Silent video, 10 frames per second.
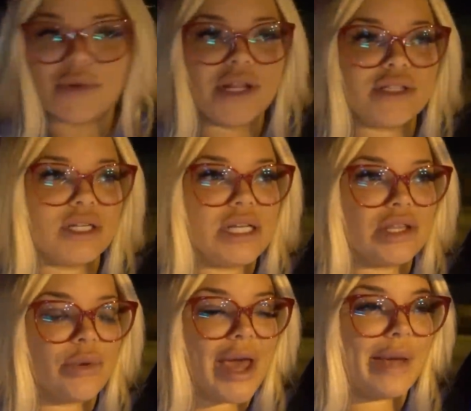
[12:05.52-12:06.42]
opinions on it
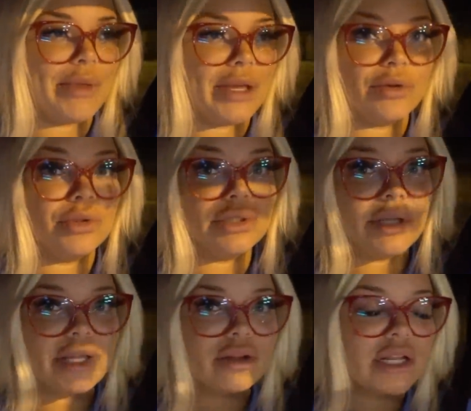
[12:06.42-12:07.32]
either way. I'm like, cool,
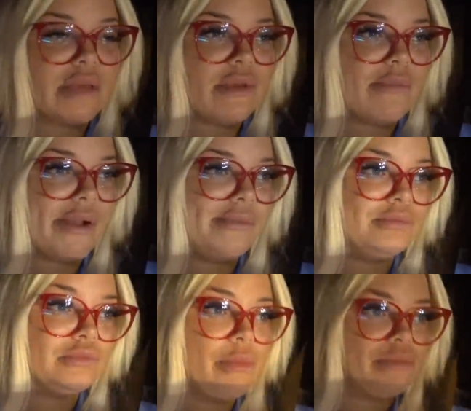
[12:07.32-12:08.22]
okay, they're gonna eat meat, but
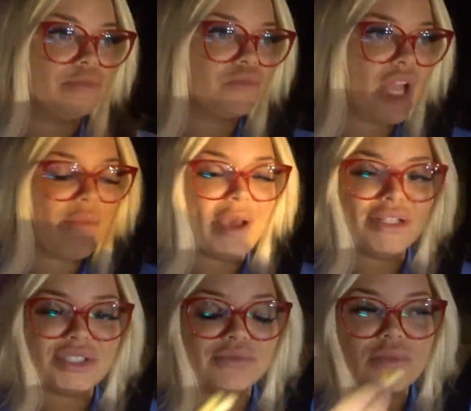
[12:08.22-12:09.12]
I
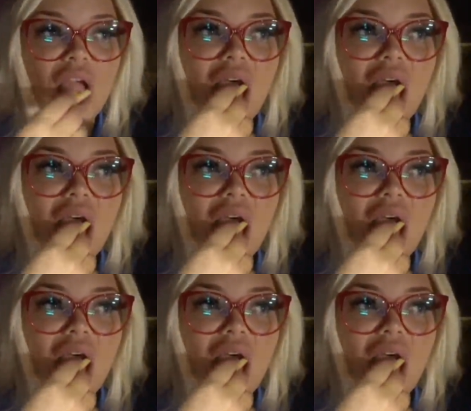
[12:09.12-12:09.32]
imagine.